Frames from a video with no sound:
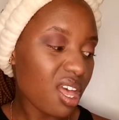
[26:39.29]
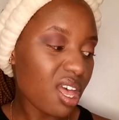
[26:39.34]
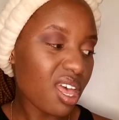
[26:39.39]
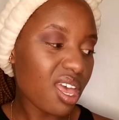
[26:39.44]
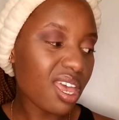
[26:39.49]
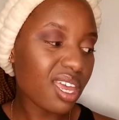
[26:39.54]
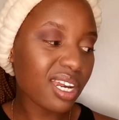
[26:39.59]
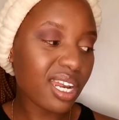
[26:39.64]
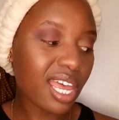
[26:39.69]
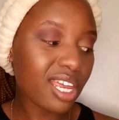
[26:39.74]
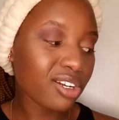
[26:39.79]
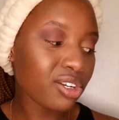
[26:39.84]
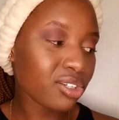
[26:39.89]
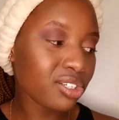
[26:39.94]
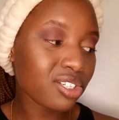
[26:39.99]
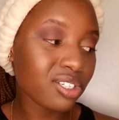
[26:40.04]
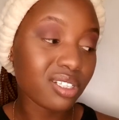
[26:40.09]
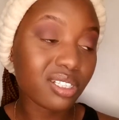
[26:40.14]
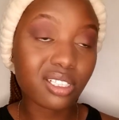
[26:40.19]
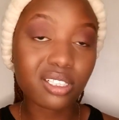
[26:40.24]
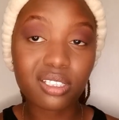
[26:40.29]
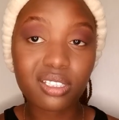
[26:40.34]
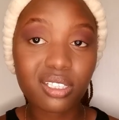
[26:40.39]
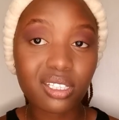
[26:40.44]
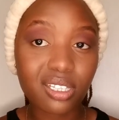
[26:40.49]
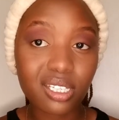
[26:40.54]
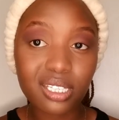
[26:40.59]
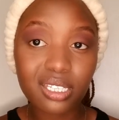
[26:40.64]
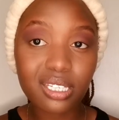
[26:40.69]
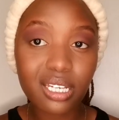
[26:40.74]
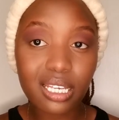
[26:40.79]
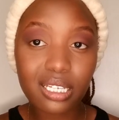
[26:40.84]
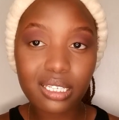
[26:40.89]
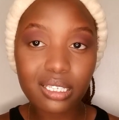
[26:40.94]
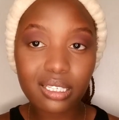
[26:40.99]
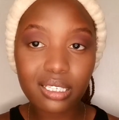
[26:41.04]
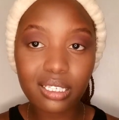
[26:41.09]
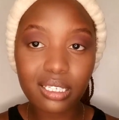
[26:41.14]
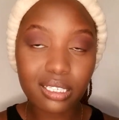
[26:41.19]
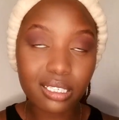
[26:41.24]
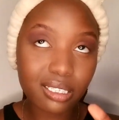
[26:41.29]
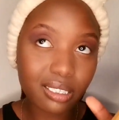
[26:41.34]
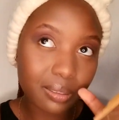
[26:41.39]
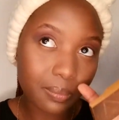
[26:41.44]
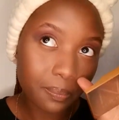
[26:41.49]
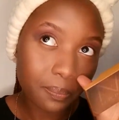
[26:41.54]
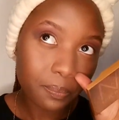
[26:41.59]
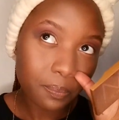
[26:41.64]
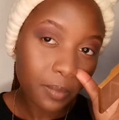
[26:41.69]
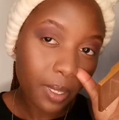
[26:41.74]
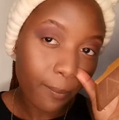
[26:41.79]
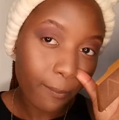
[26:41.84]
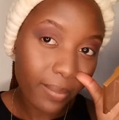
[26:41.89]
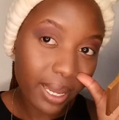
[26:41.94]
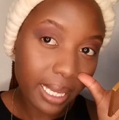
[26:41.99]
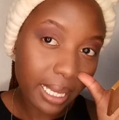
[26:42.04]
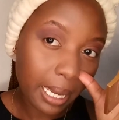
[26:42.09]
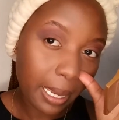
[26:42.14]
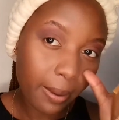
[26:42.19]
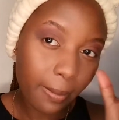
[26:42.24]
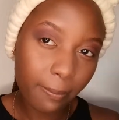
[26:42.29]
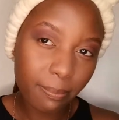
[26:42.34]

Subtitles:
And I don't really see the sense in buying